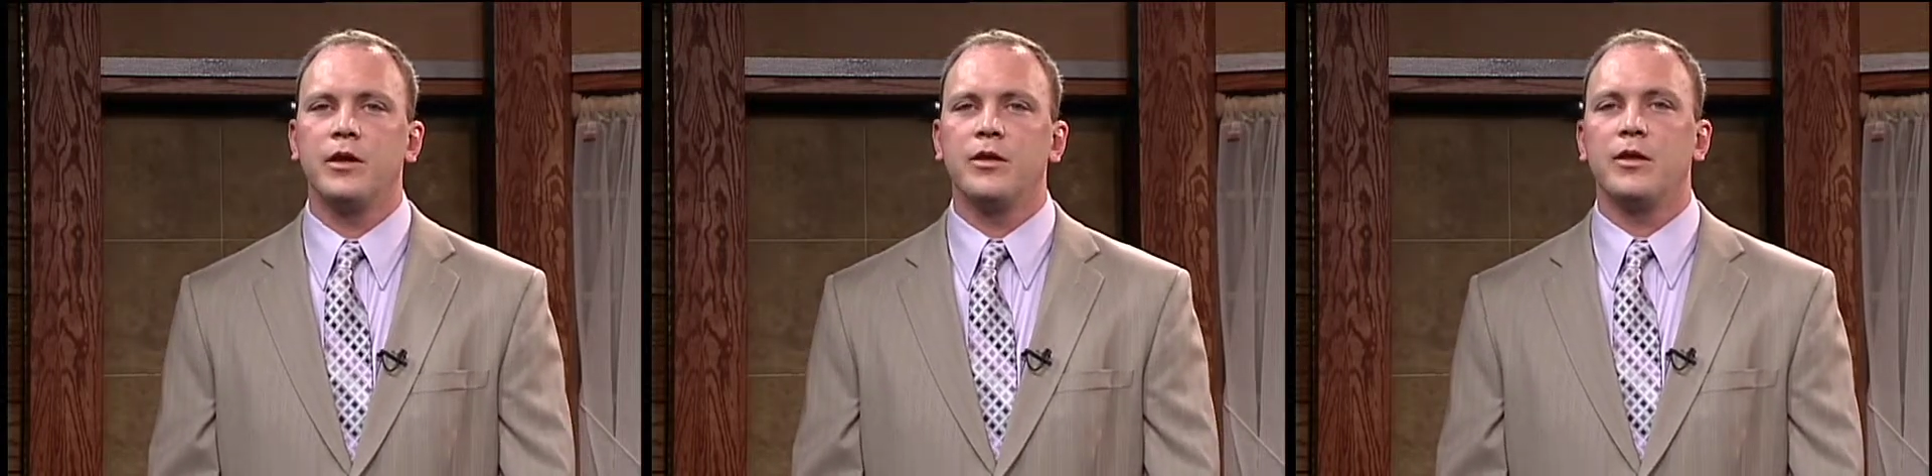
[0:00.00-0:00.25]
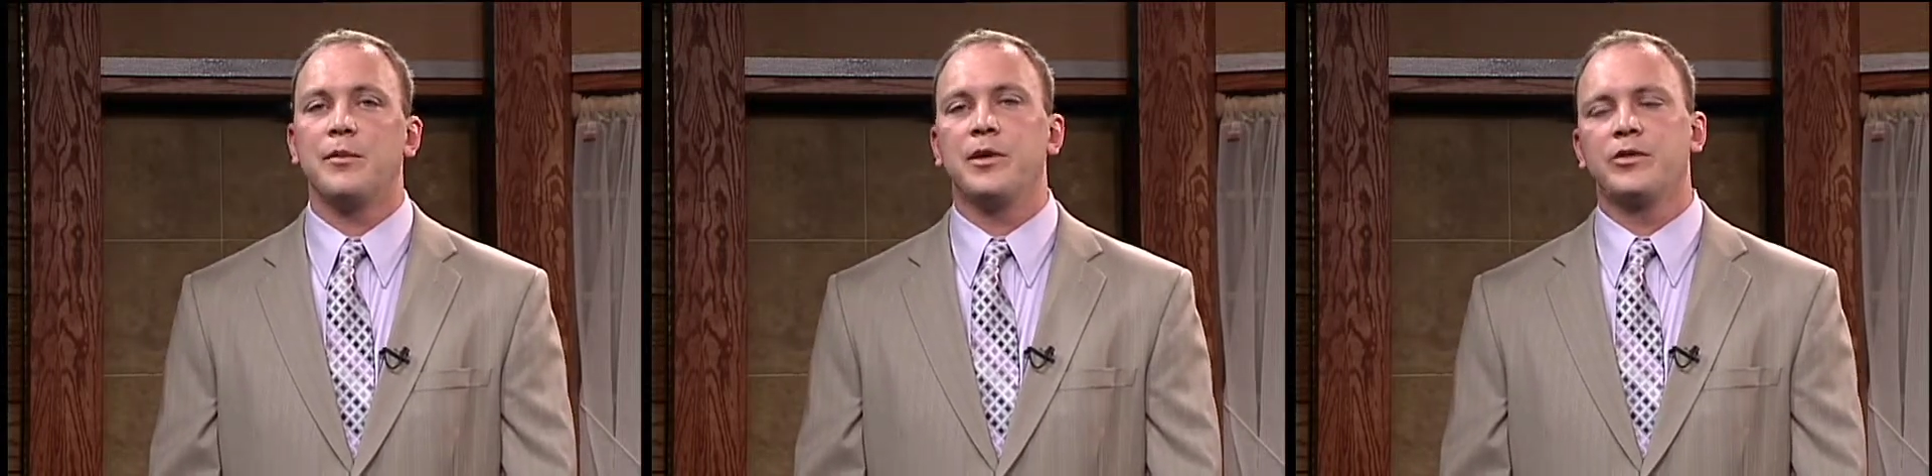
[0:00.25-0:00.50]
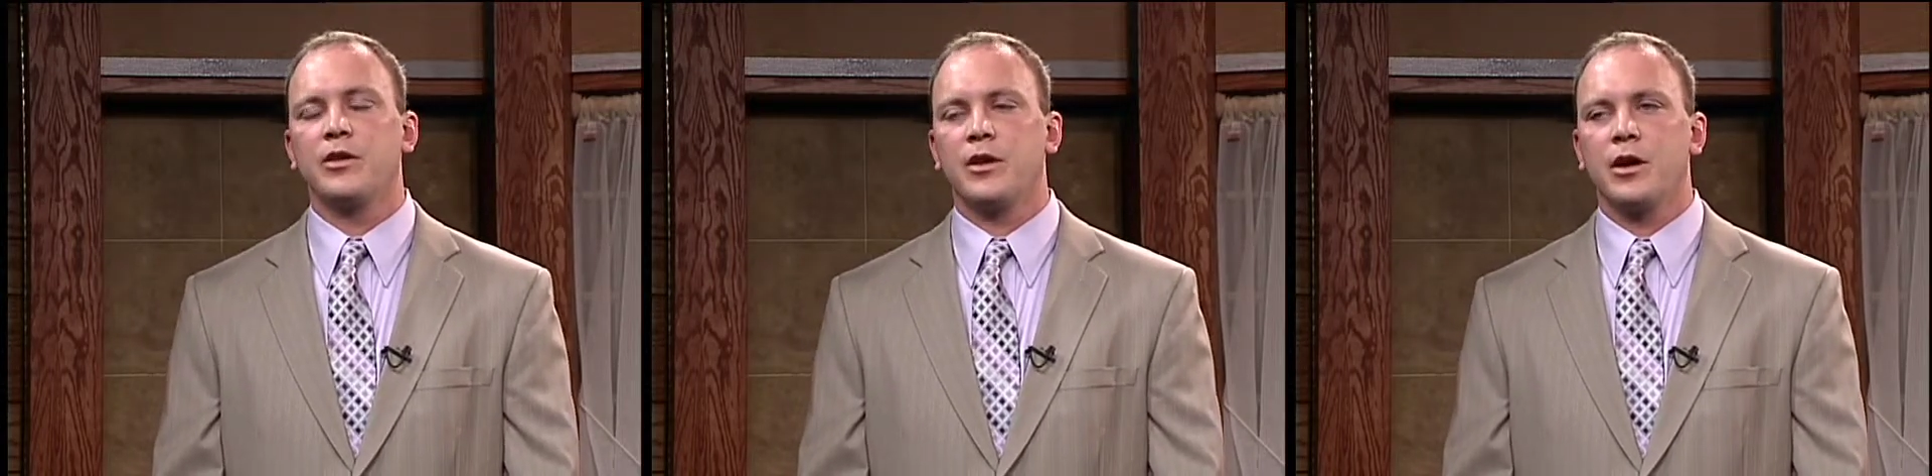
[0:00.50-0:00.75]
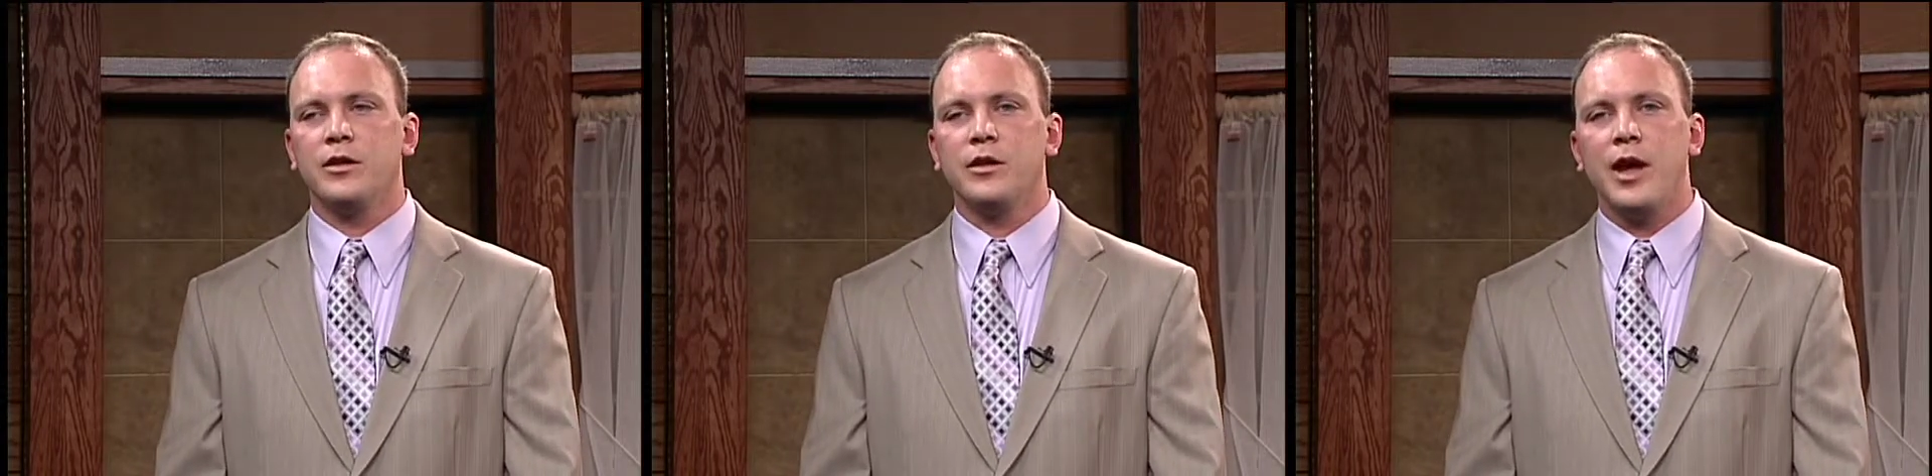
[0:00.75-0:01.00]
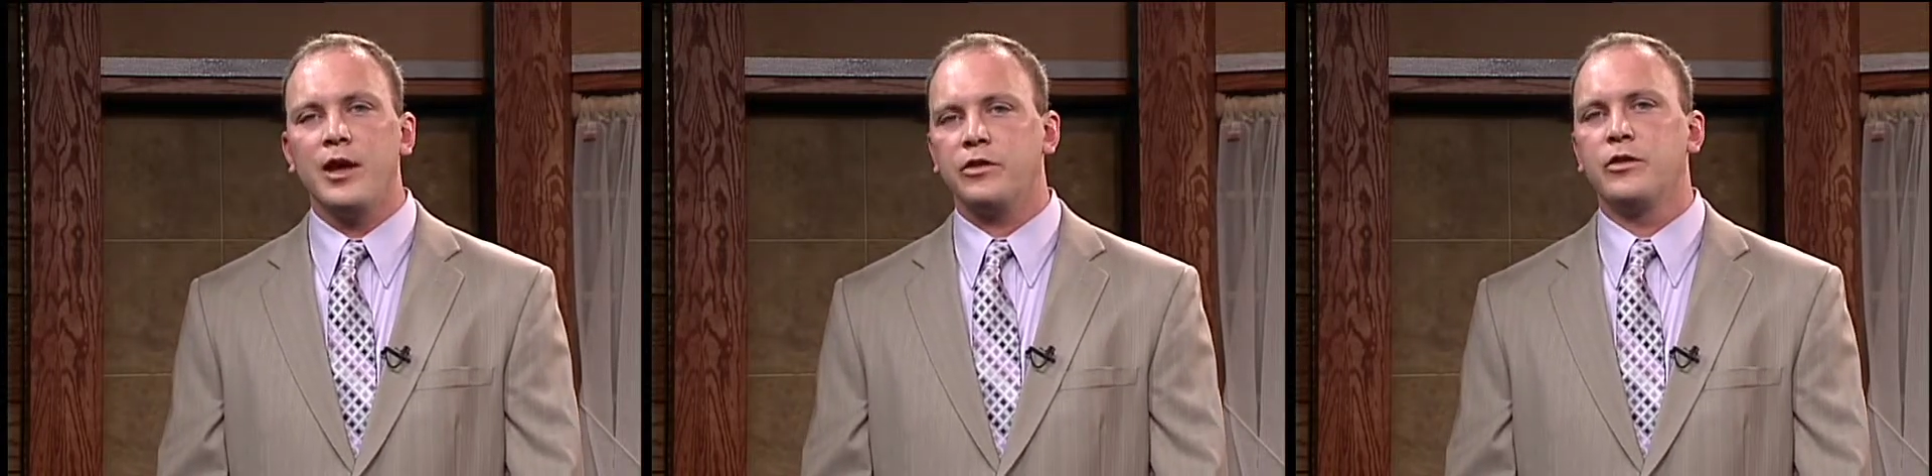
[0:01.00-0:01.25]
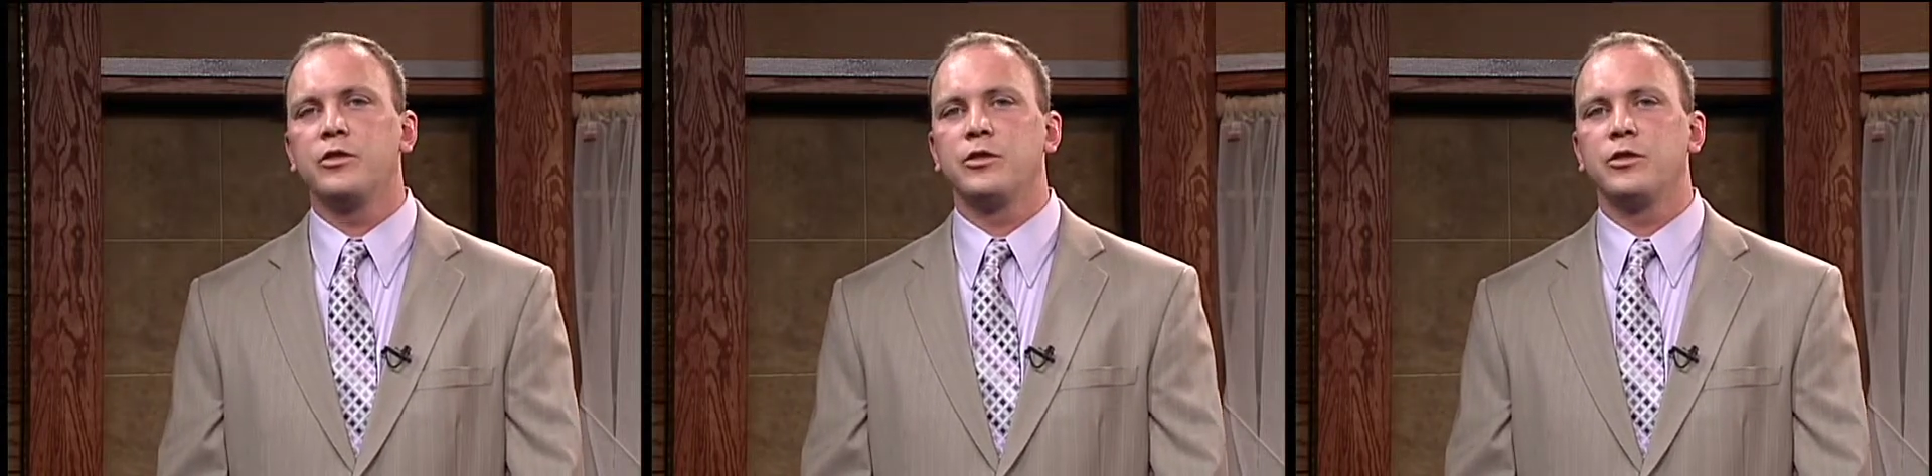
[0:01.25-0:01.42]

That means they kind of last in